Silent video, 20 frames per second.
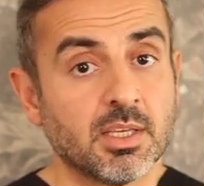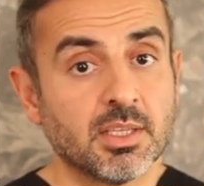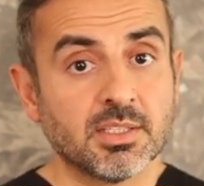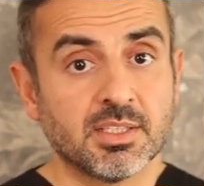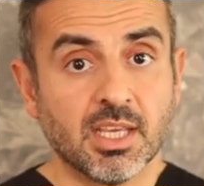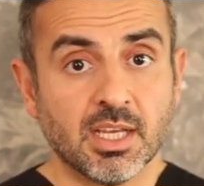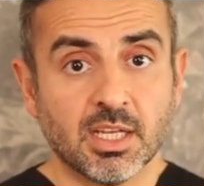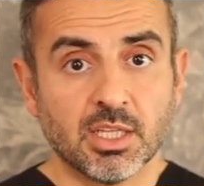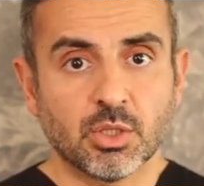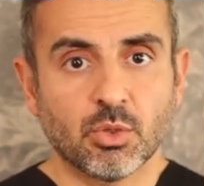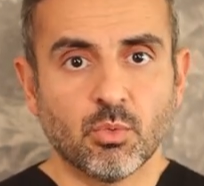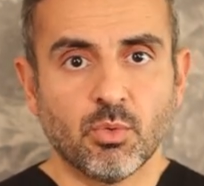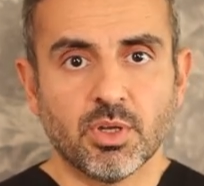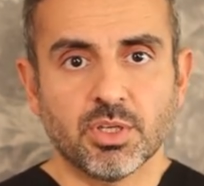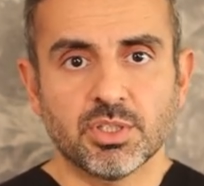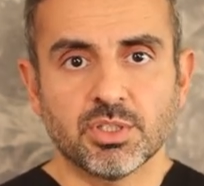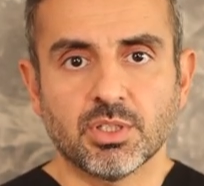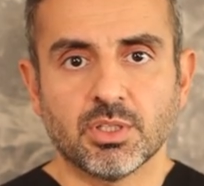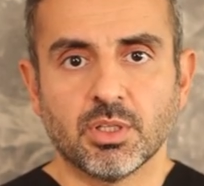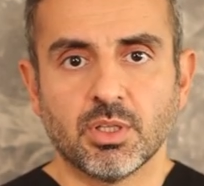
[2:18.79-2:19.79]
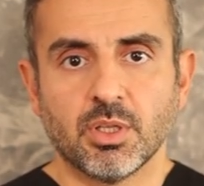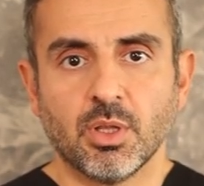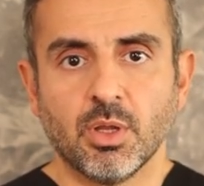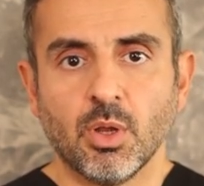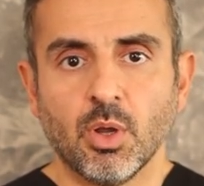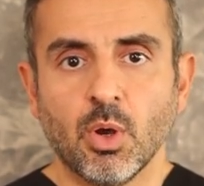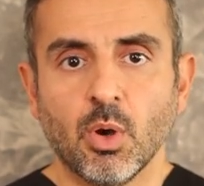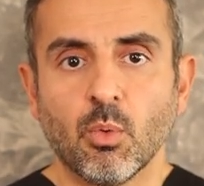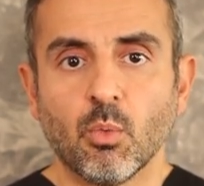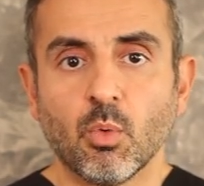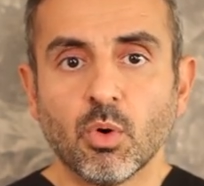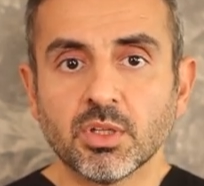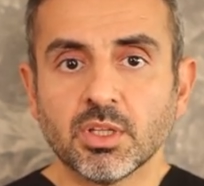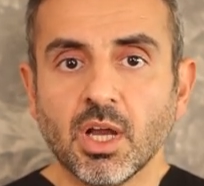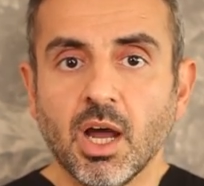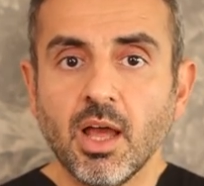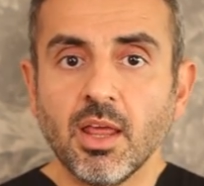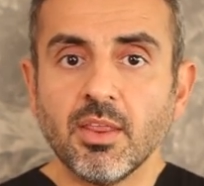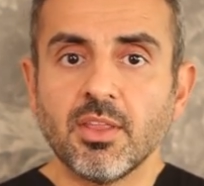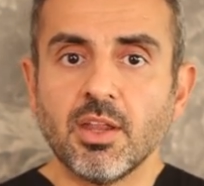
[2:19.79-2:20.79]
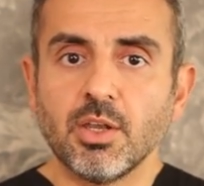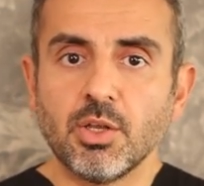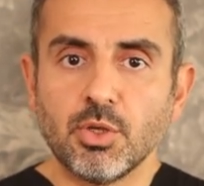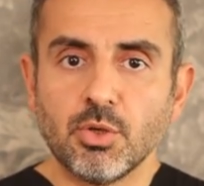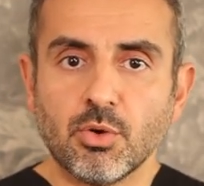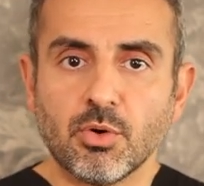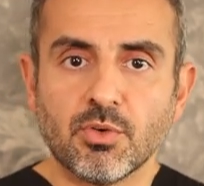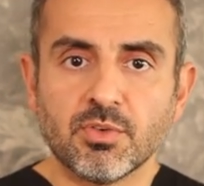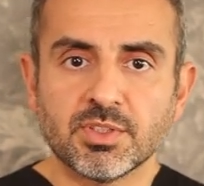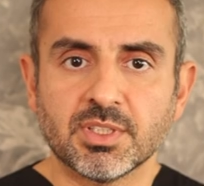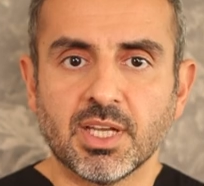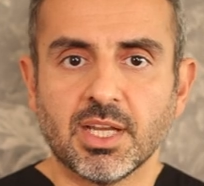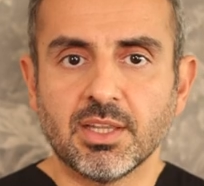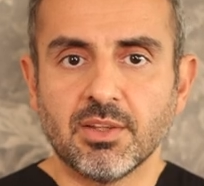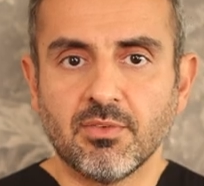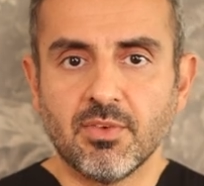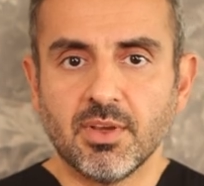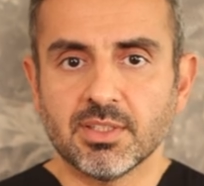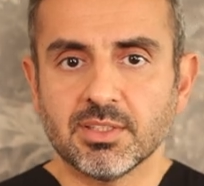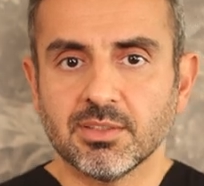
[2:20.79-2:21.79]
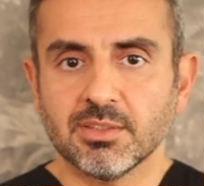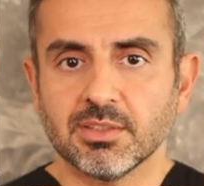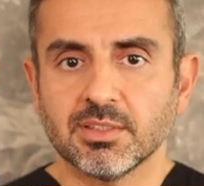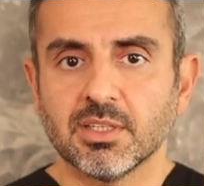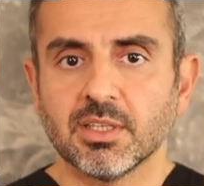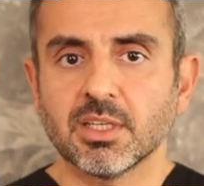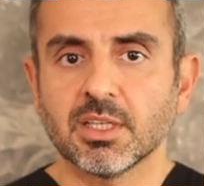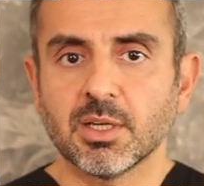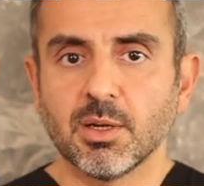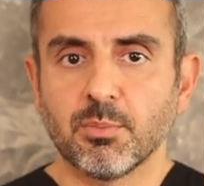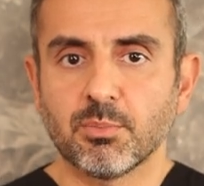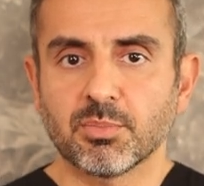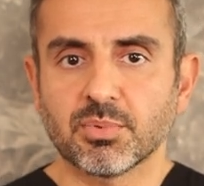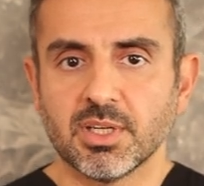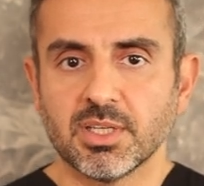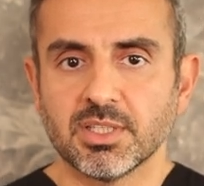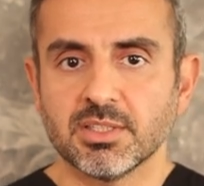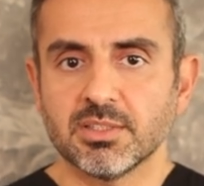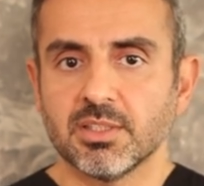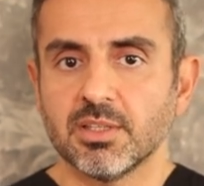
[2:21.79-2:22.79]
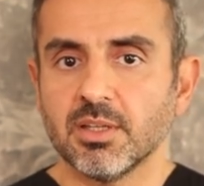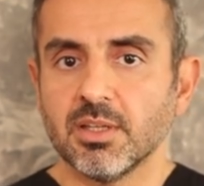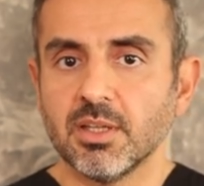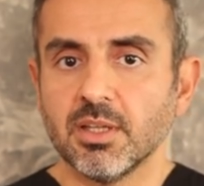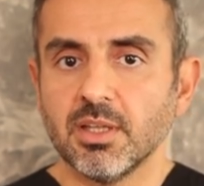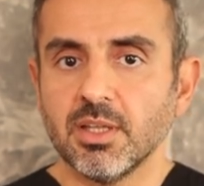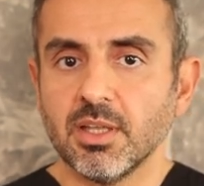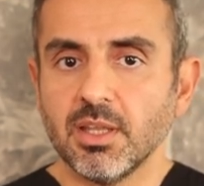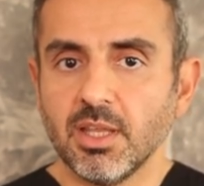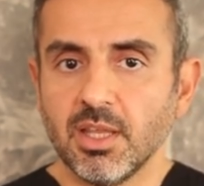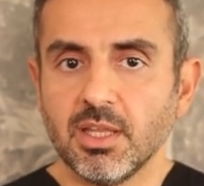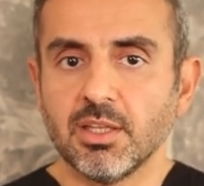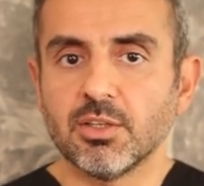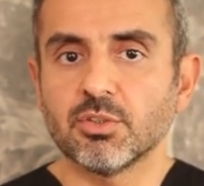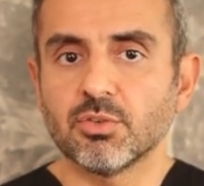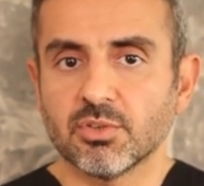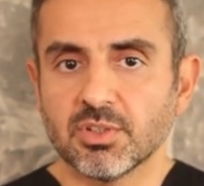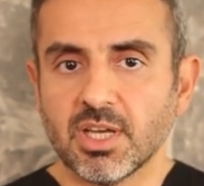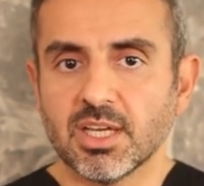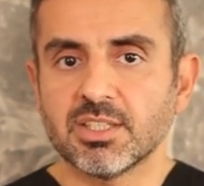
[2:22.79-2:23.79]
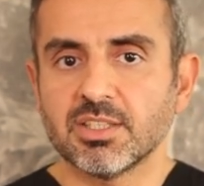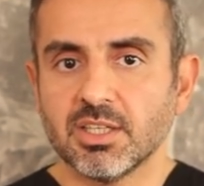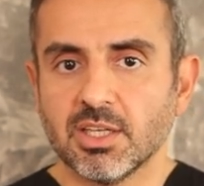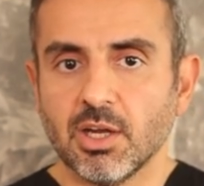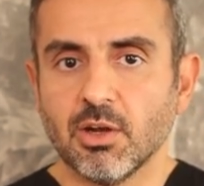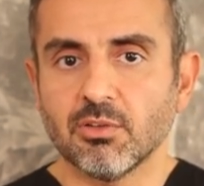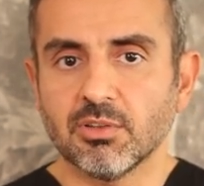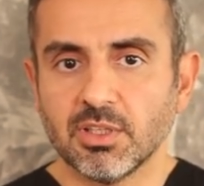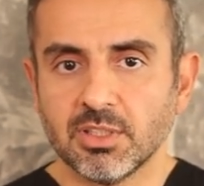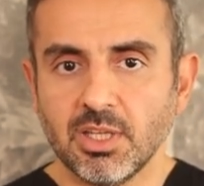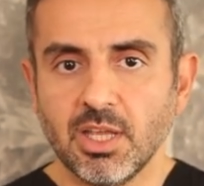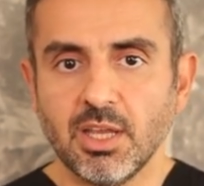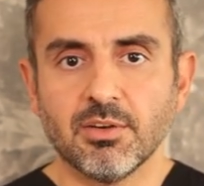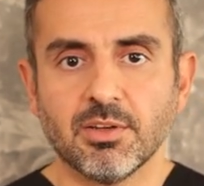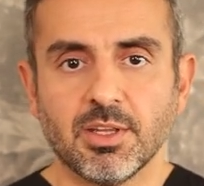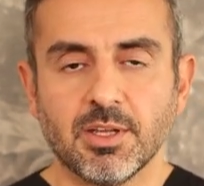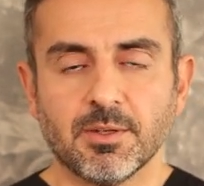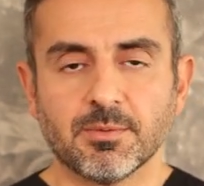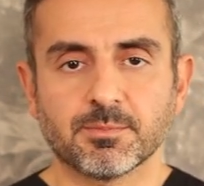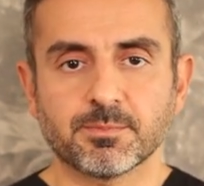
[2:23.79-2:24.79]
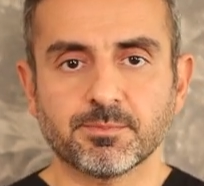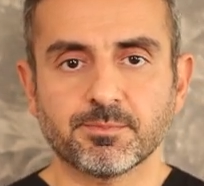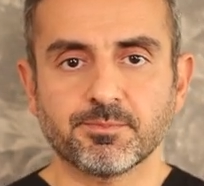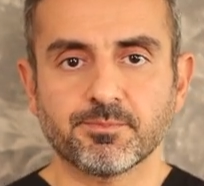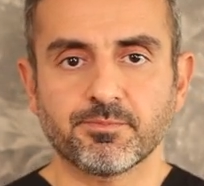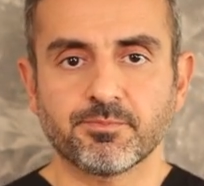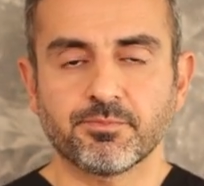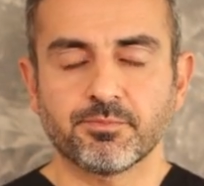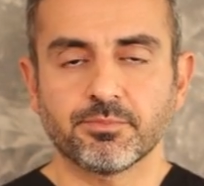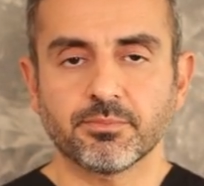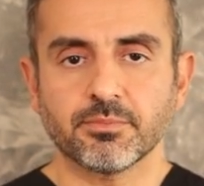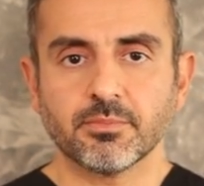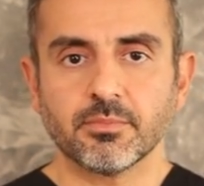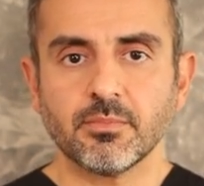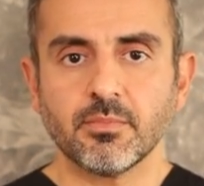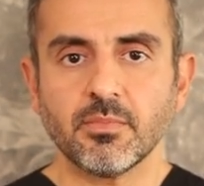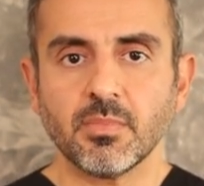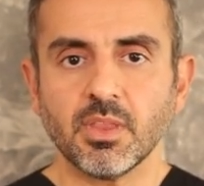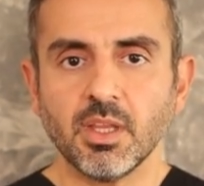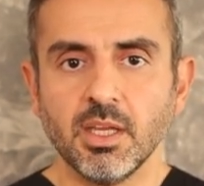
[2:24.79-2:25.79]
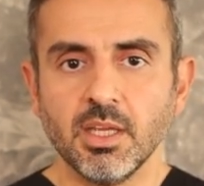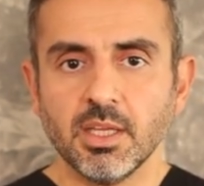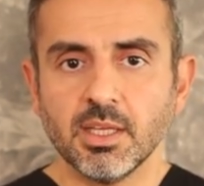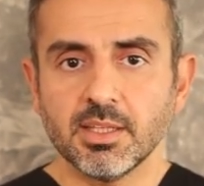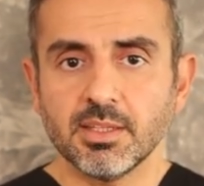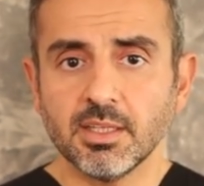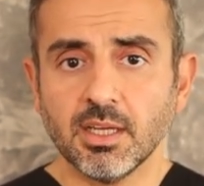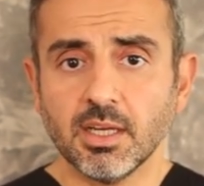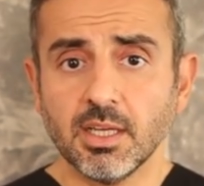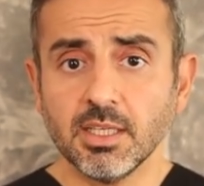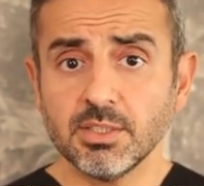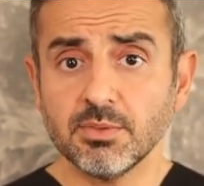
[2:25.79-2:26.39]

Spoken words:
Second question, what are the nerves and vessels compressed in thoracic outlet area? The